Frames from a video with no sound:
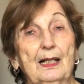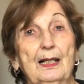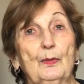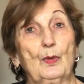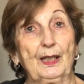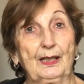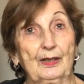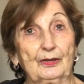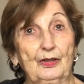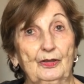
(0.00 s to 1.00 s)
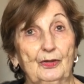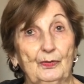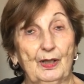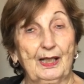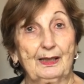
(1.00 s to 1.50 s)
I went there to
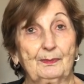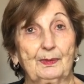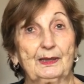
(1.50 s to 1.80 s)
do that,